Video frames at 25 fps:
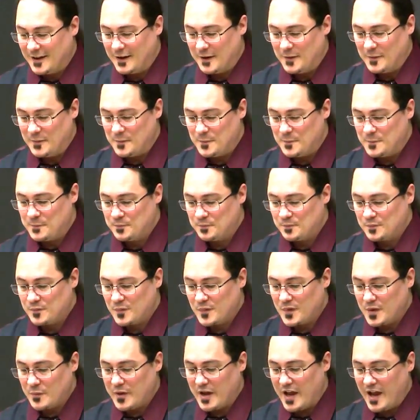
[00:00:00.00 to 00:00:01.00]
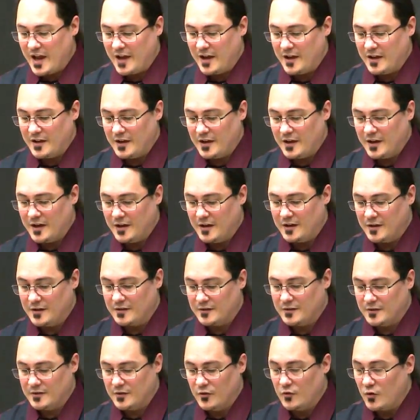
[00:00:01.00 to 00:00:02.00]
um, but yeah, uh,
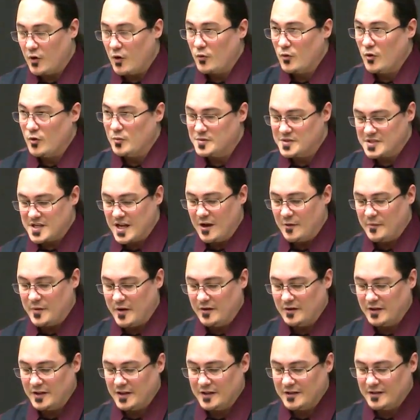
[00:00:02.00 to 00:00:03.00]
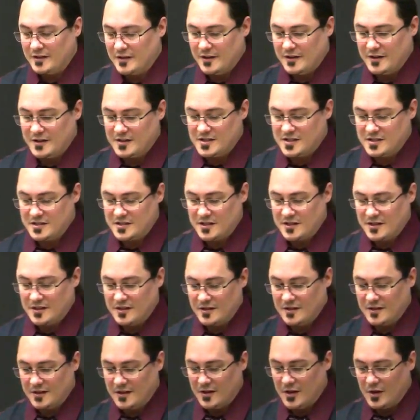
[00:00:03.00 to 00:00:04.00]
grow rooms now apparently. Uh, this is
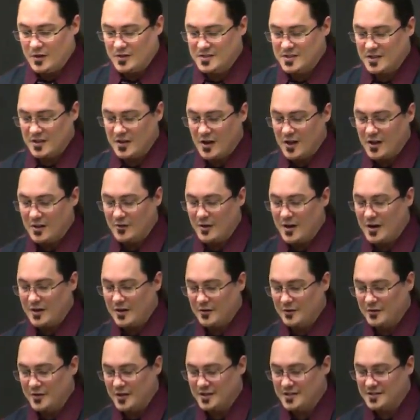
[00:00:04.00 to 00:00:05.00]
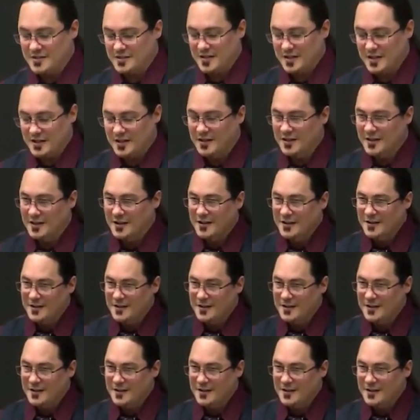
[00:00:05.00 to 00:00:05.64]
a, a, host in Colorado. That's the